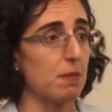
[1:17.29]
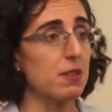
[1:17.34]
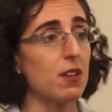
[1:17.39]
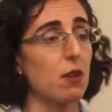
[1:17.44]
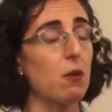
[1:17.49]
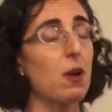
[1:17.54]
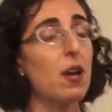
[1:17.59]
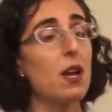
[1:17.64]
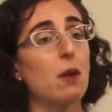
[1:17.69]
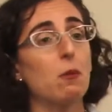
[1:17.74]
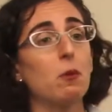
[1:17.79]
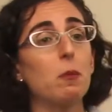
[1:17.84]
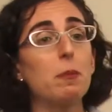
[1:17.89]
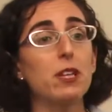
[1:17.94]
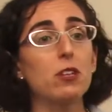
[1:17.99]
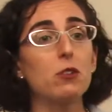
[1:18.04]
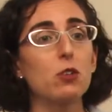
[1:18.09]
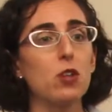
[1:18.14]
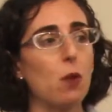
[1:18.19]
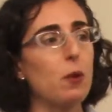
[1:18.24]
So we'll
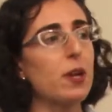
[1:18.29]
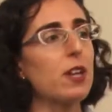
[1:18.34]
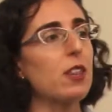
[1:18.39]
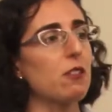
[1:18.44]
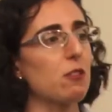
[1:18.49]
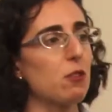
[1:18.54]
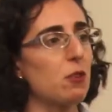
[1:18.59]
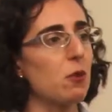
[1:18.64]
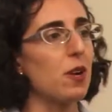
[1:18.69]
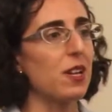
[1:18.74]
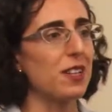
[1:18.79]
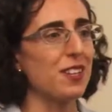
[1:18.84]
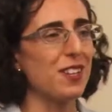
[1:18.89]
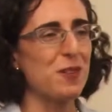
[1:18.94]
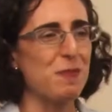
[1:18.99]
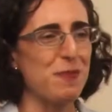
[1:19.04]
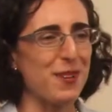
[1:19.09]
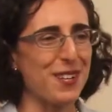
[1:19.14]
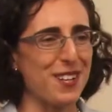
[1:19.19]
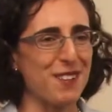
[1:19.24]
be going through a little
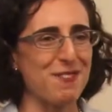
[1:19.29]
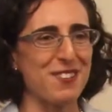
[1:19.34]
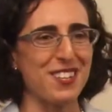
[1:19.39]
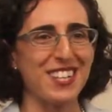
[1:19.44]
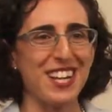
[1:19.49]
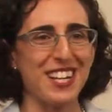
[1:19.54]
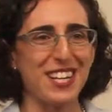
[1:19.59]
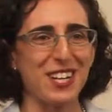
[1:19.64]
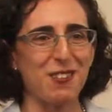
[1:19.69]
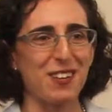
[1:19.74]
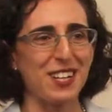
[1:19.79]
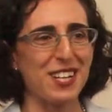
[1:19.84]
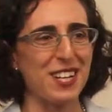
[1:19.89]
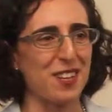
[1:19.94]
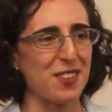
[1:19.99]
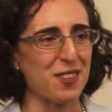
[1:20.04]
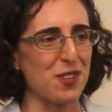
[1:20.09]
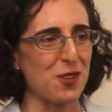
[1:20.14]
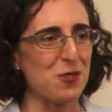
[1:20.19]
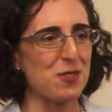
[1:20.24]
bit of the nitty-gritty
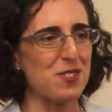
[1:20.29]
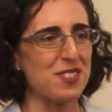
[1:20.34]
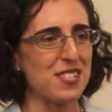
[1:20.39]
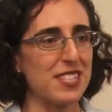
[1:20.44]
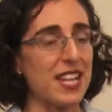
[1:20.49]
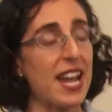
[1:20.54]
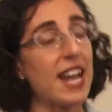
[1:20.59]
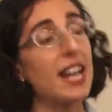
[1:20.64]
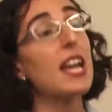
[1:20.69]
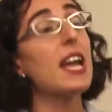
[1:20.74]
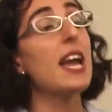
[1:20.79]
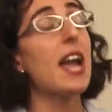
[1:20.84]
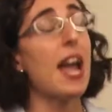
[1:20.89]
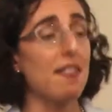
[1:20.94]
on those today,